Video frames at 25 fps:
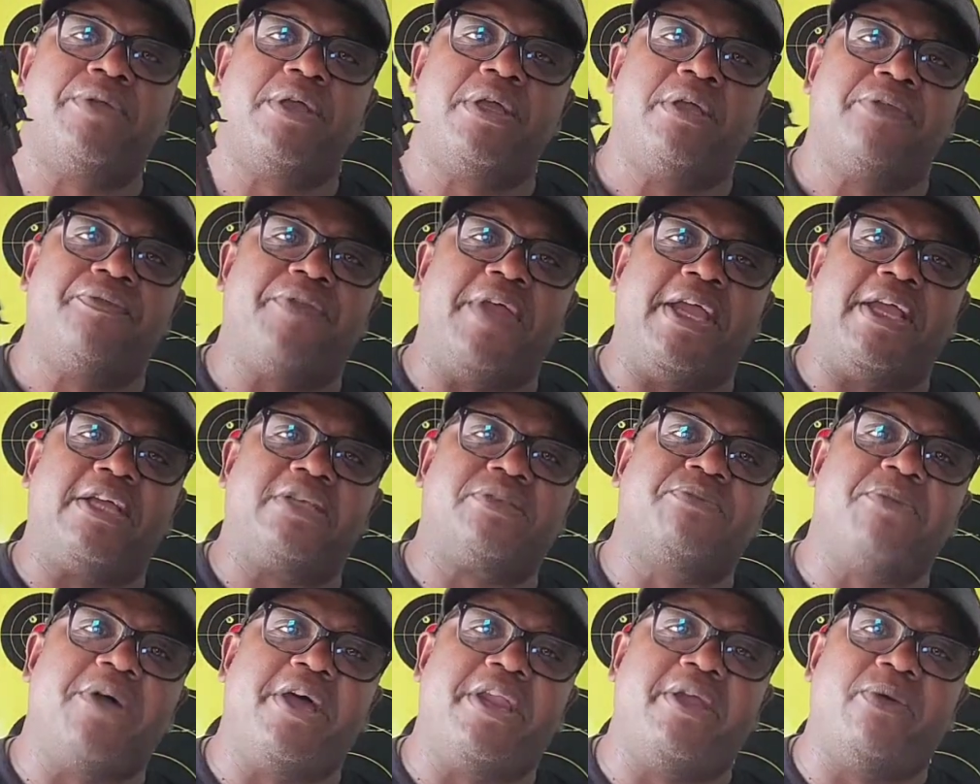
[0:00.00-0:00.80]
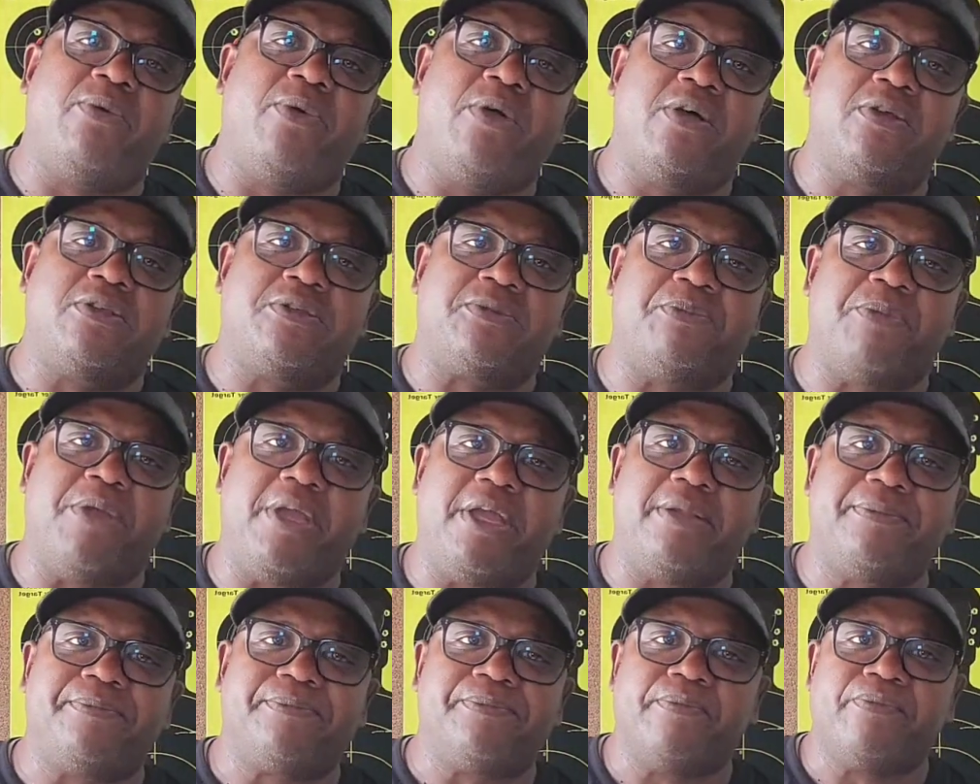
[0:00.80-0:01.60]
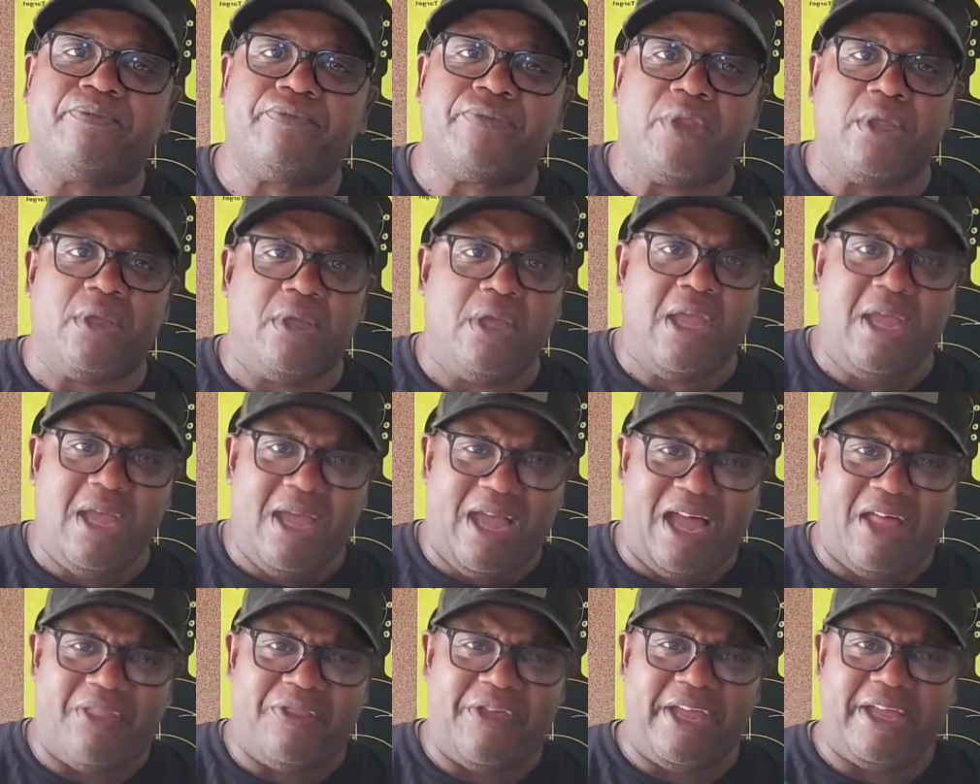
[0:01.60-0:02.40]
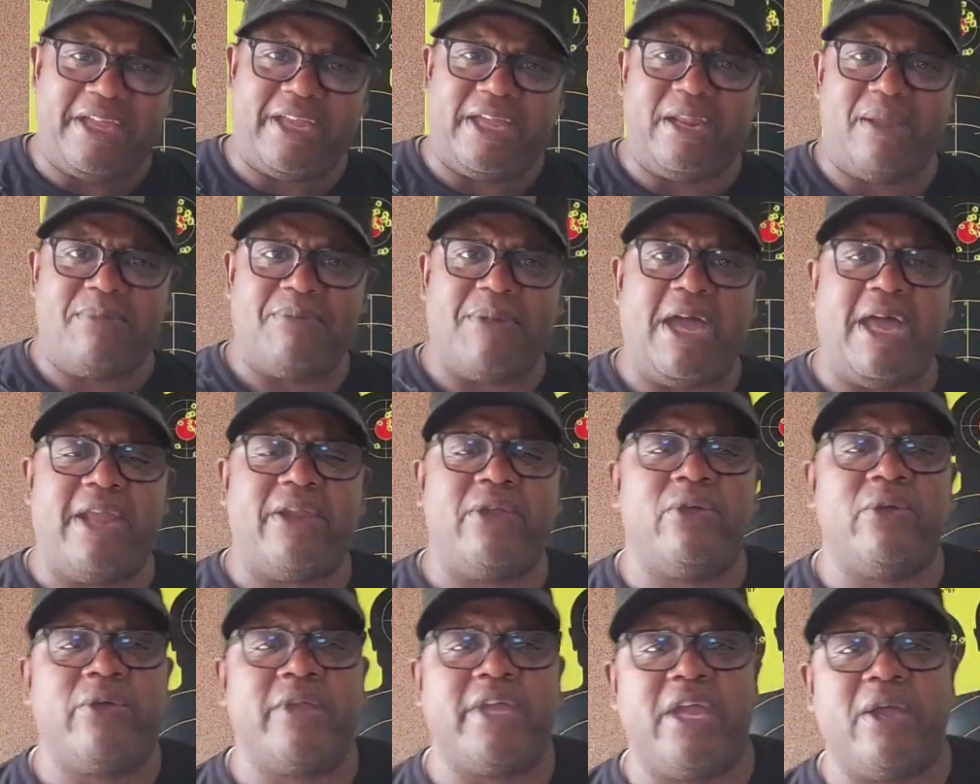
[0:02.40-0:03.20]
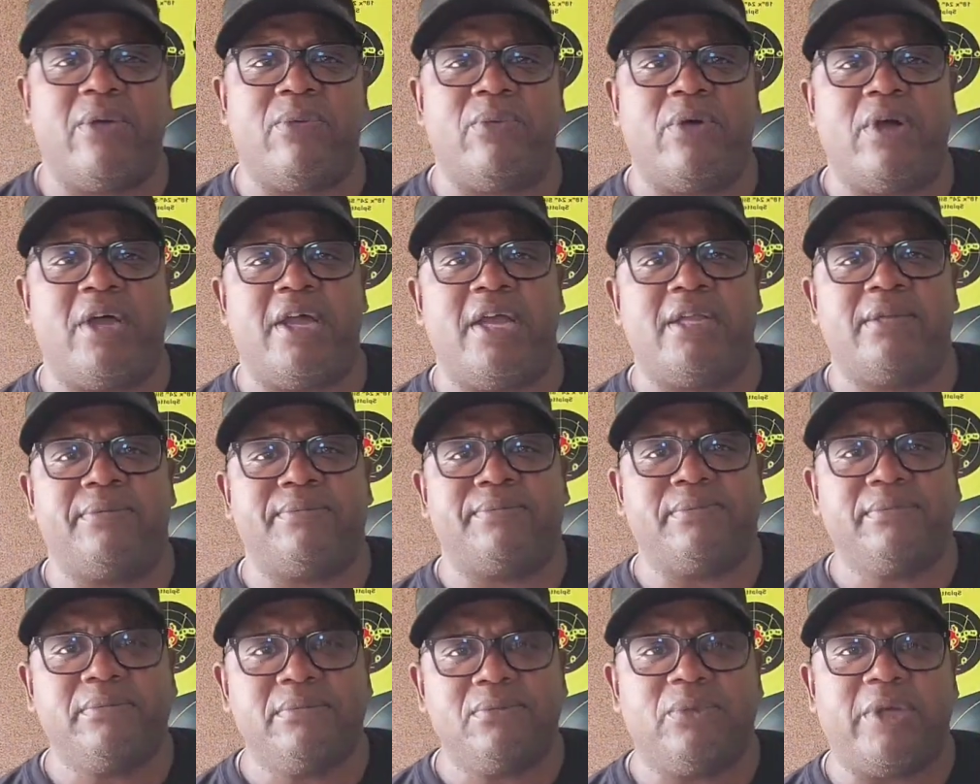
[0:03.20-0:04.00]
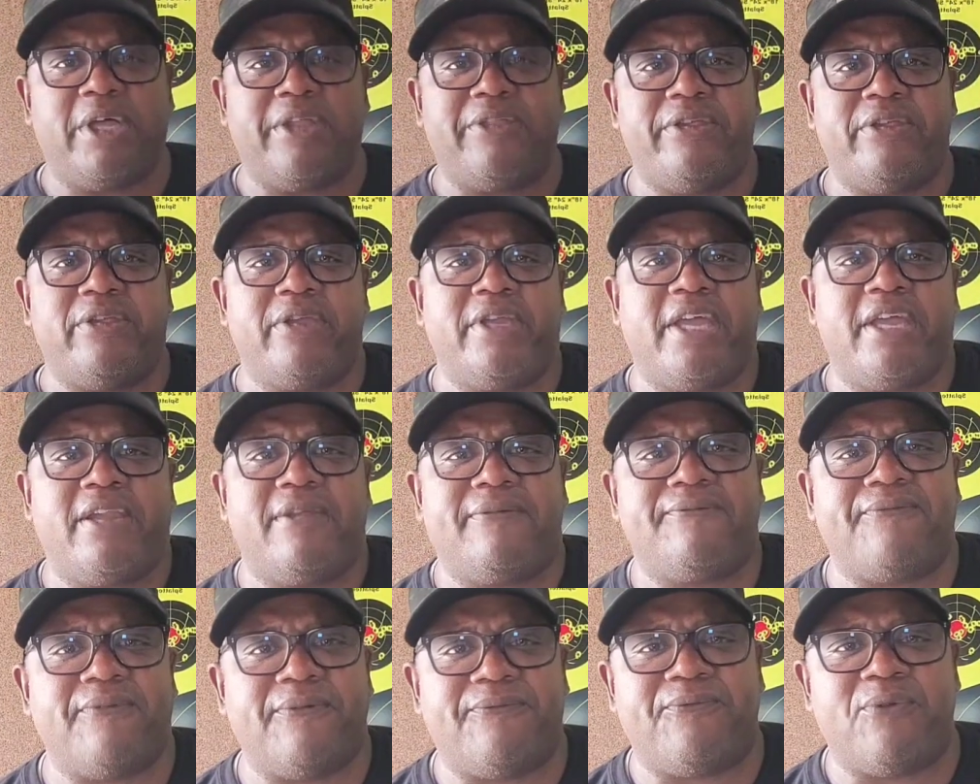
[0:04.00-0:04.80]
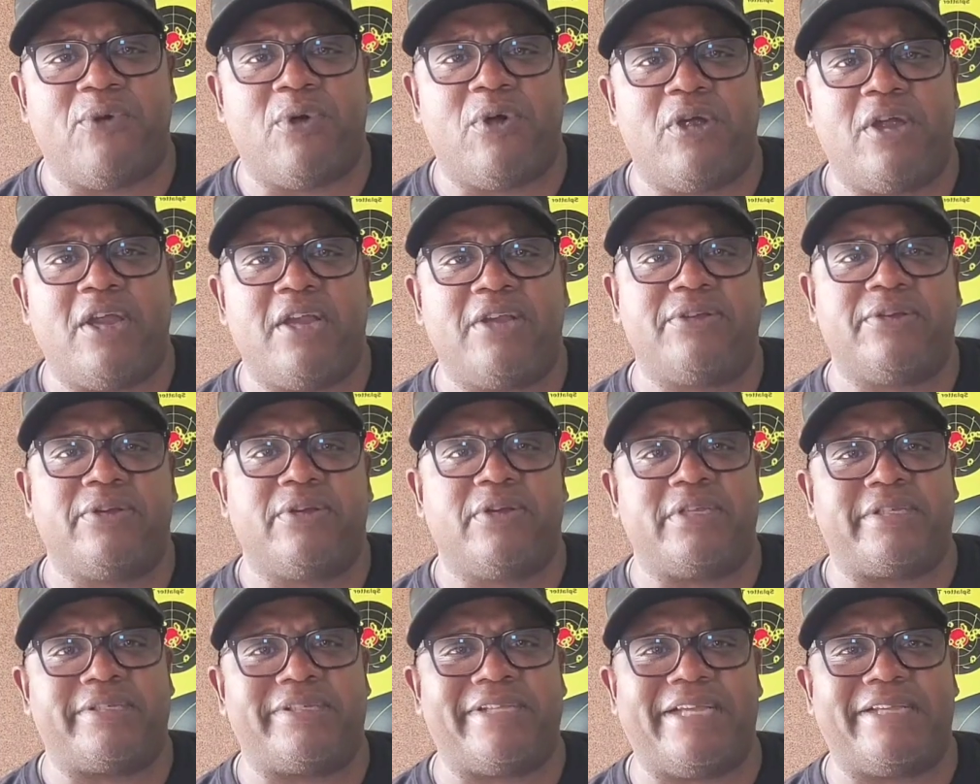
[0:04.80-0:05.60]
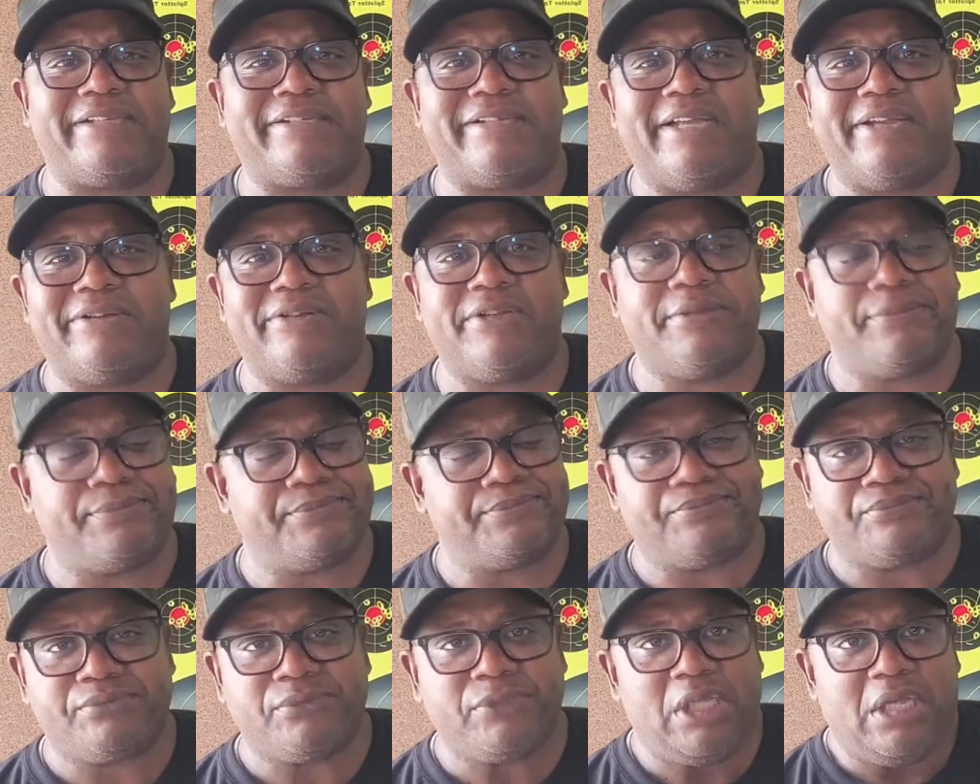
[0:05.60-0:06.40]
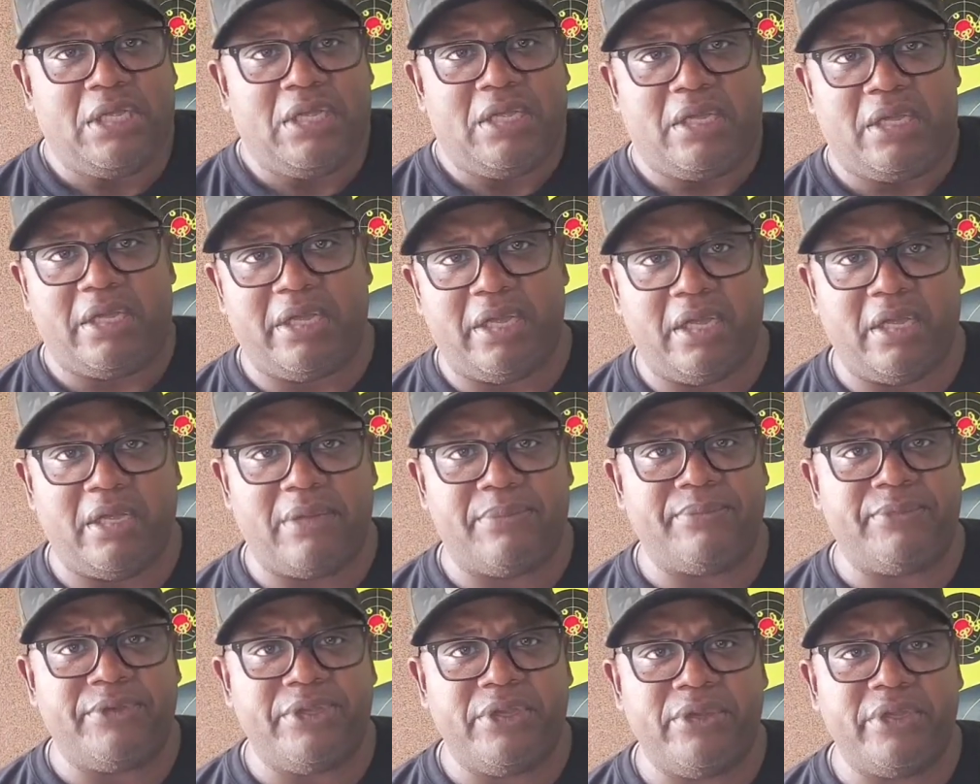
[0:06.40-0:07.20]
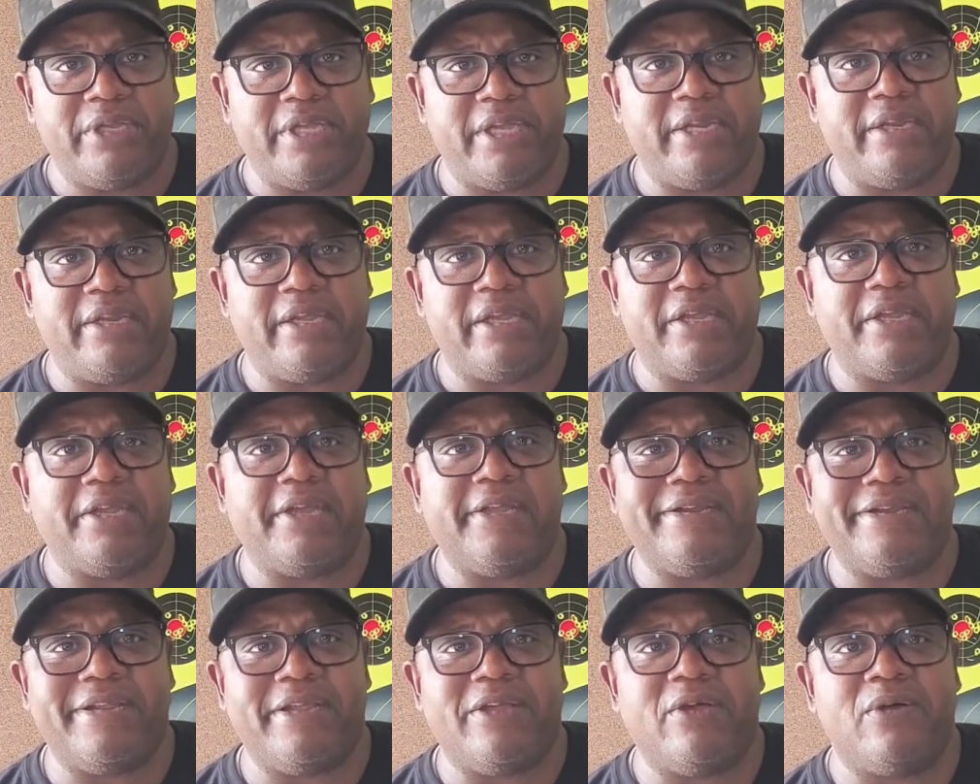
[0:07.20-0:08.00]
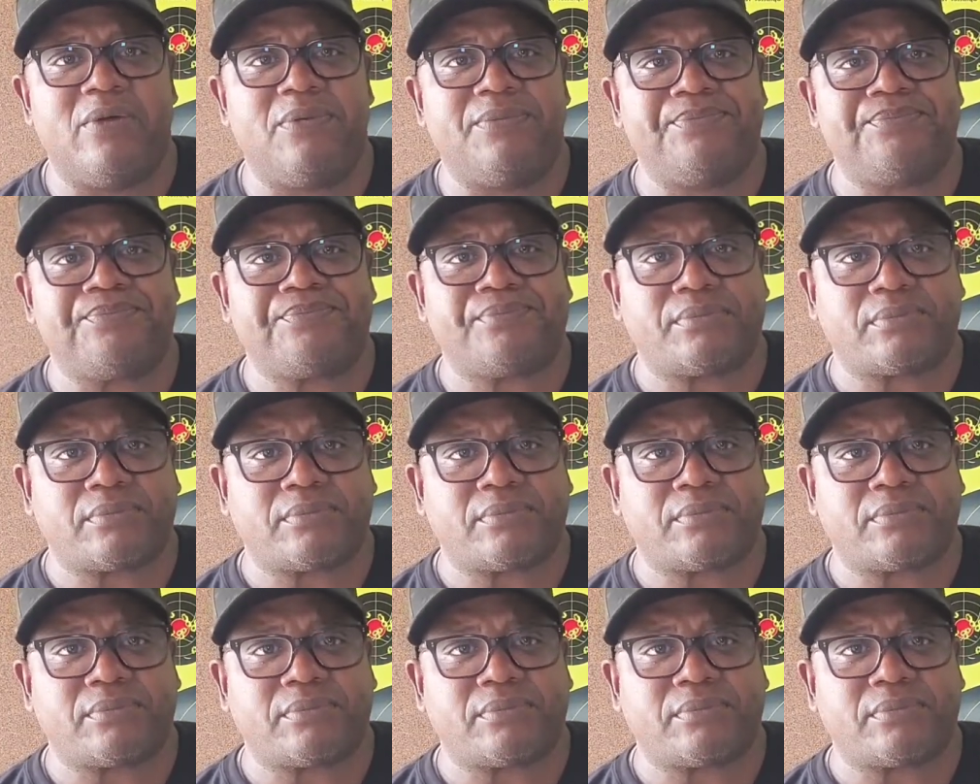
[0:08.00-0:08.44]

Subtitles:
I think it's money well spent. I think anybody who get one, whether you get it for $400 or $600, you getting a good deal.